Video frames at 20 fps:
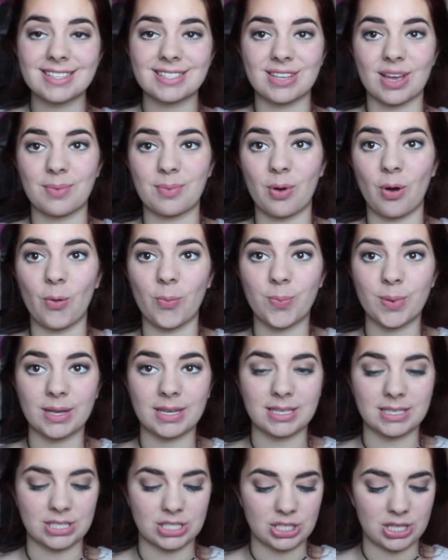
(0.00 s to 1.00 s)
So I'm
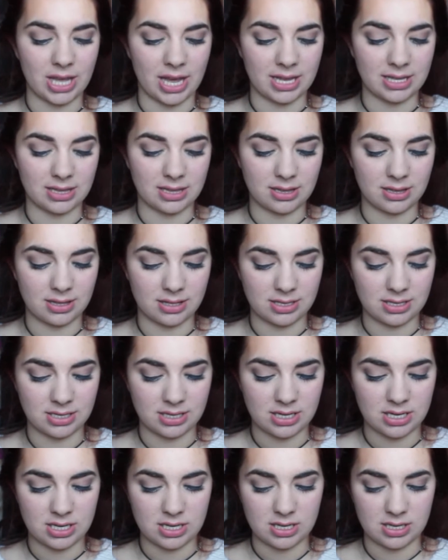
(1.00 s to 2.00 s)
hoping that
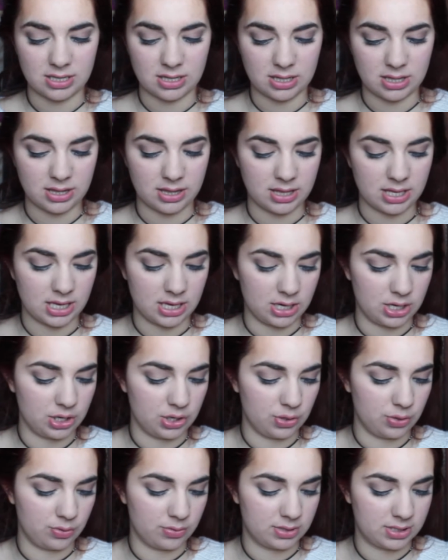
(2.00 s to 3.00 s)
the
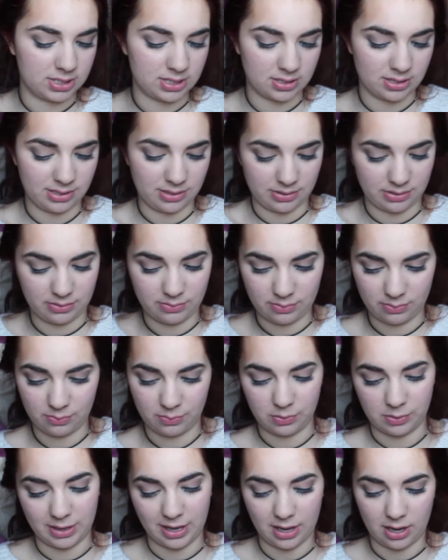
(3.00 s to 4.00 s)
nudes
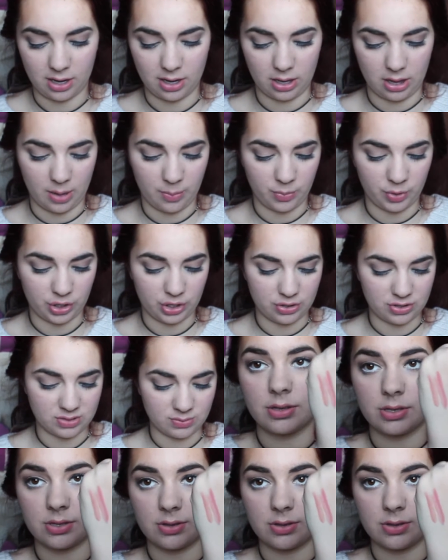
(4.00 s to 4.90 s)
will get a lot more use.